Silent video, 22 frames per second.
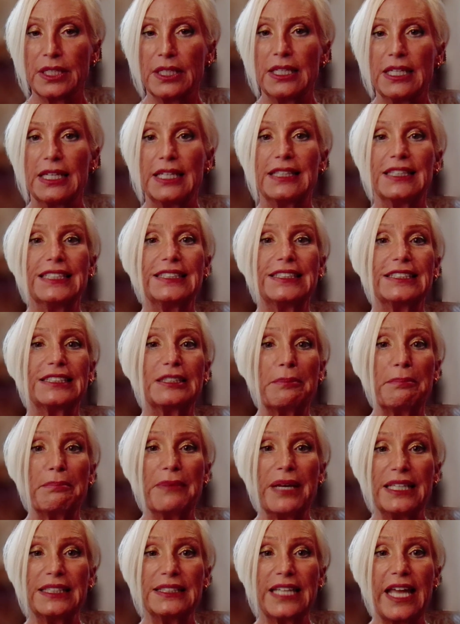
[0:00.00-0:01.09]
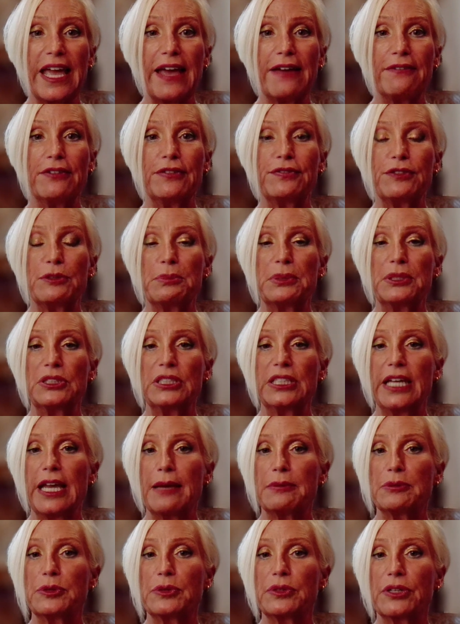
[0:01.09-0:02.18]
And this is a must have if you're building
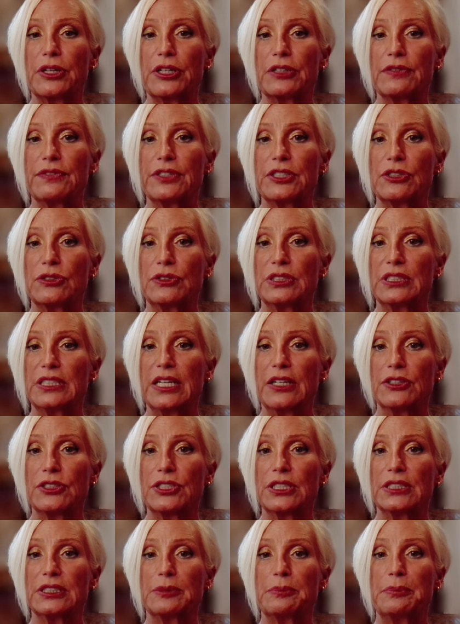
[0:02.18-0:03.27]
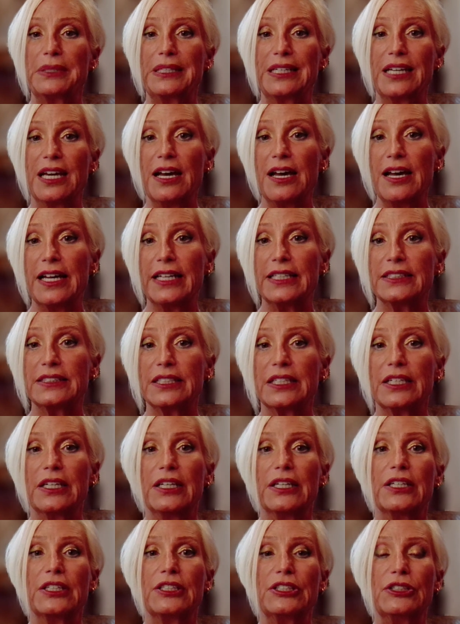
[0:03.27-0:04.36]
apps with artificial intelligence, because
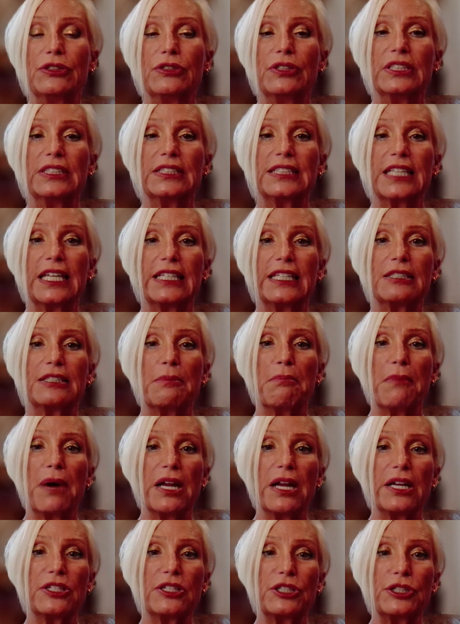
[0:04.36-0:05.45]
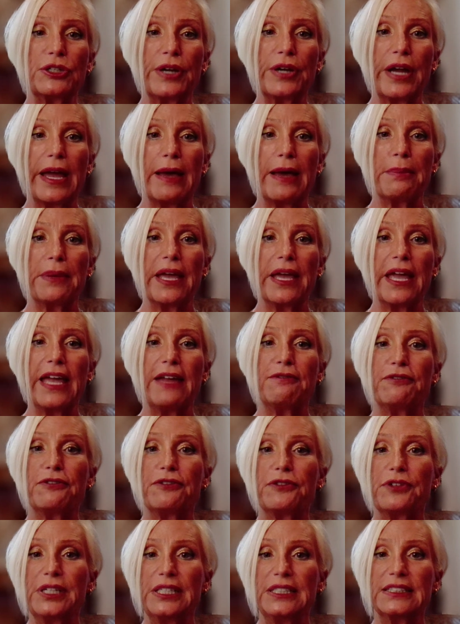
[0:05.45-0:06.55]
you can set it to monitor your app and
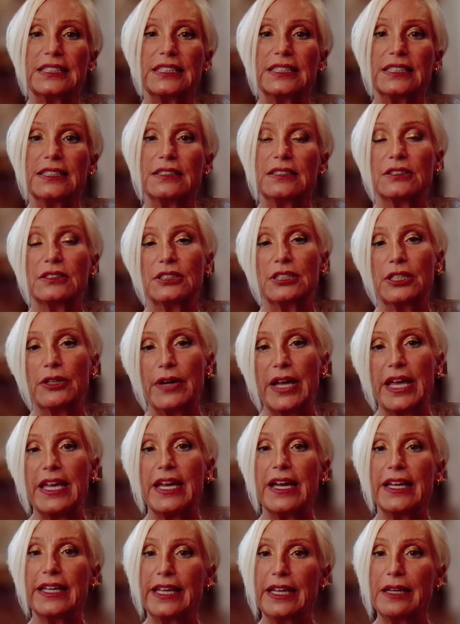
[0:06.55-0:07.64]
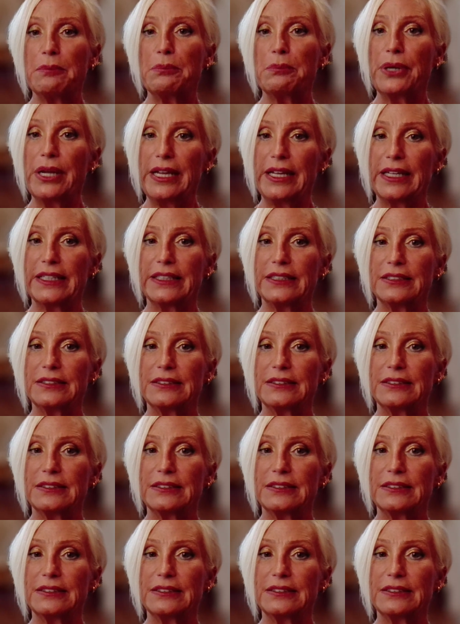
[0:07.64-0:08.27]
freeze it so AI can't break it.